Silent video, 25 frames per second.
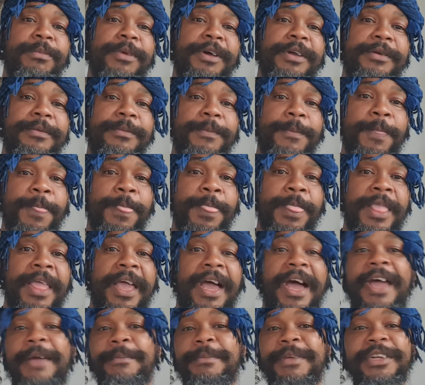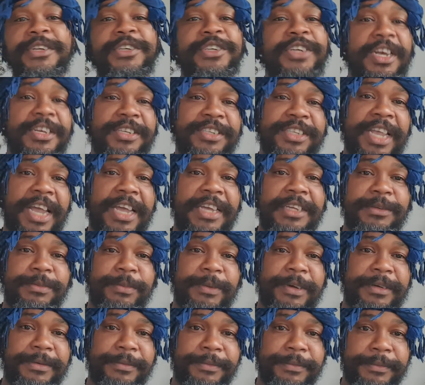man. I've been chastised,
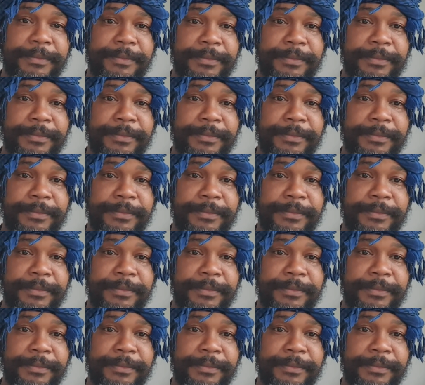man.